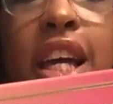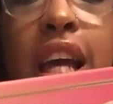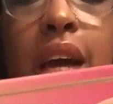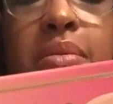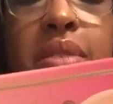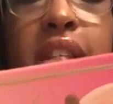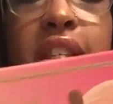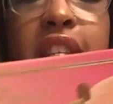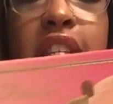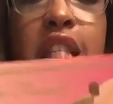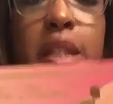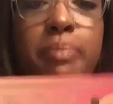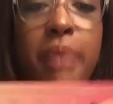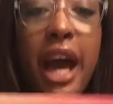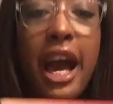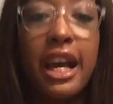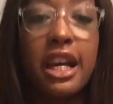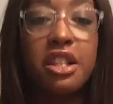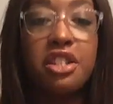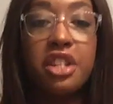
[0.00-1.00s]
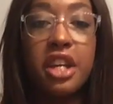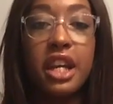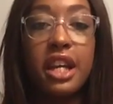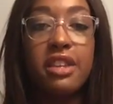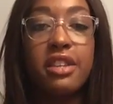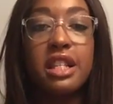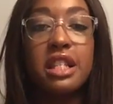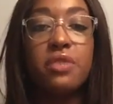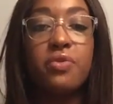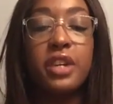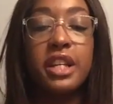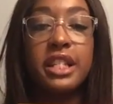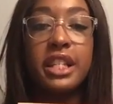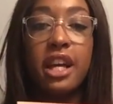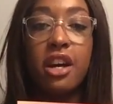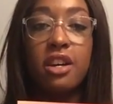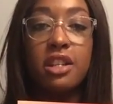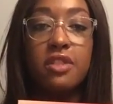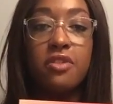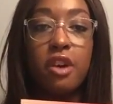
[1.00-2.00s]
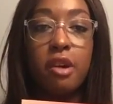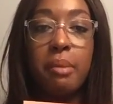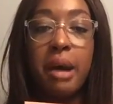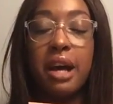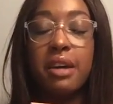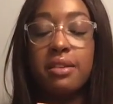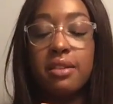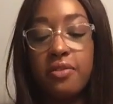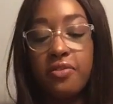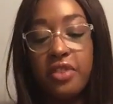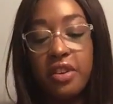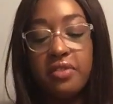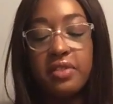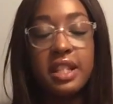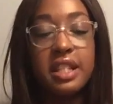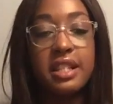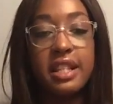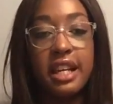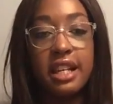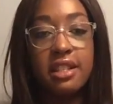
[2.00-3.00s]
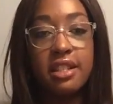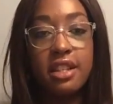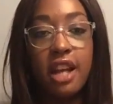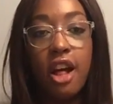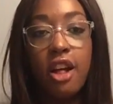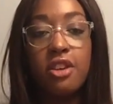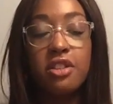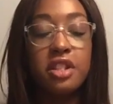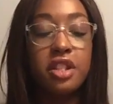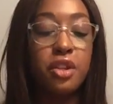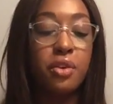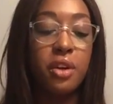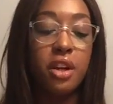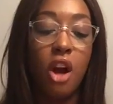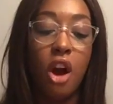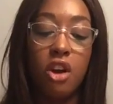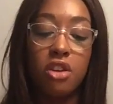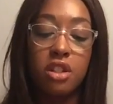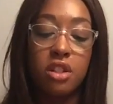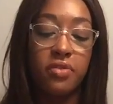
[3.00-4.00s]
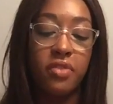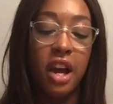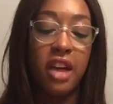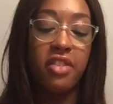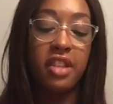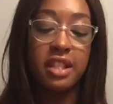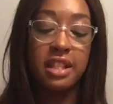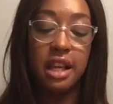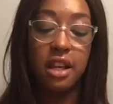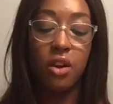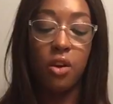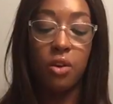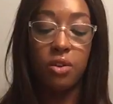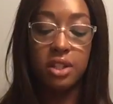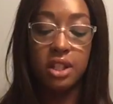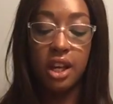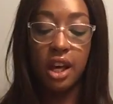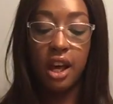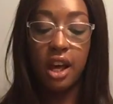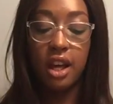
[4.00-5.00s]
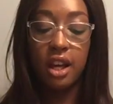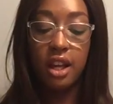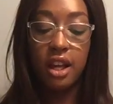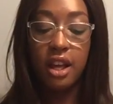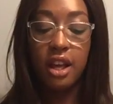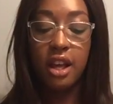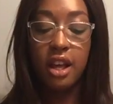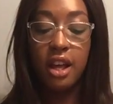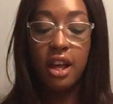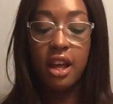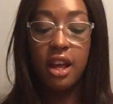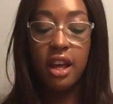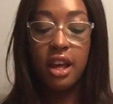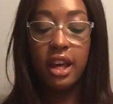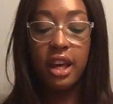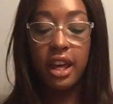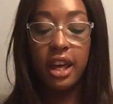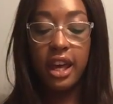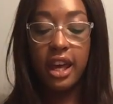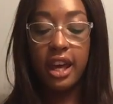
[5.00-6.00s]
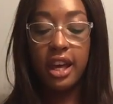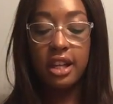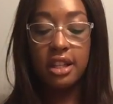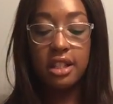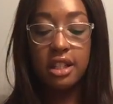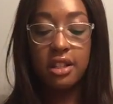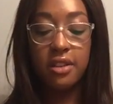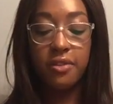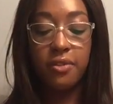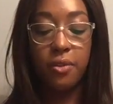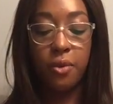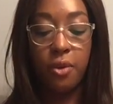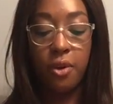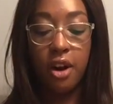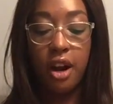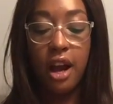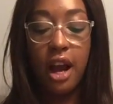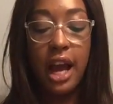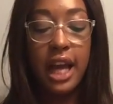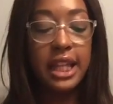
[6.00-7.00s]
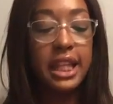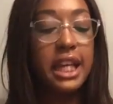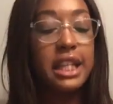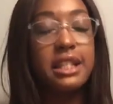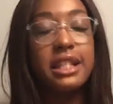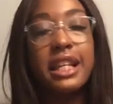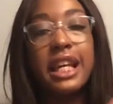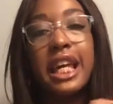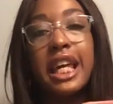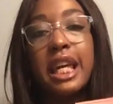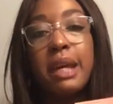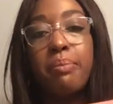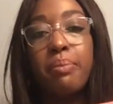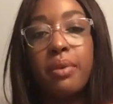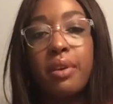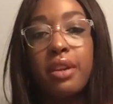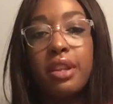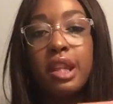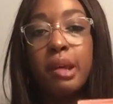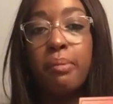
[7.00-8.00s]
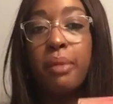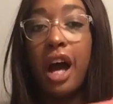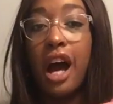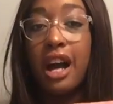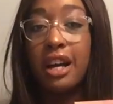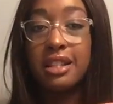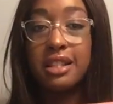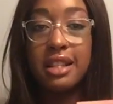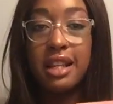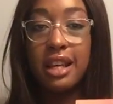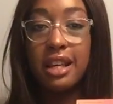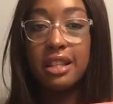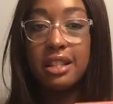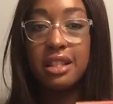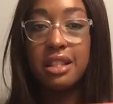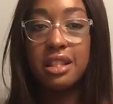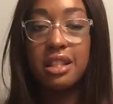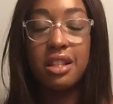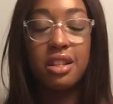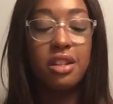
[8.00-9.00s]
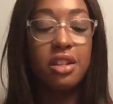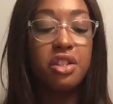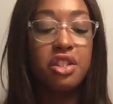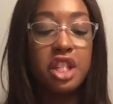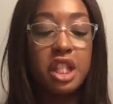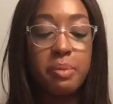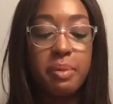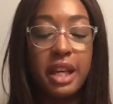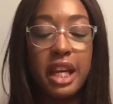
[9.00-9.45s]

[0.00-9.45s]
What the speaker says: It comes in this packaging, and this retails for about $56, and you can also find this at Ulta and Sephora. I like to keep the boxes just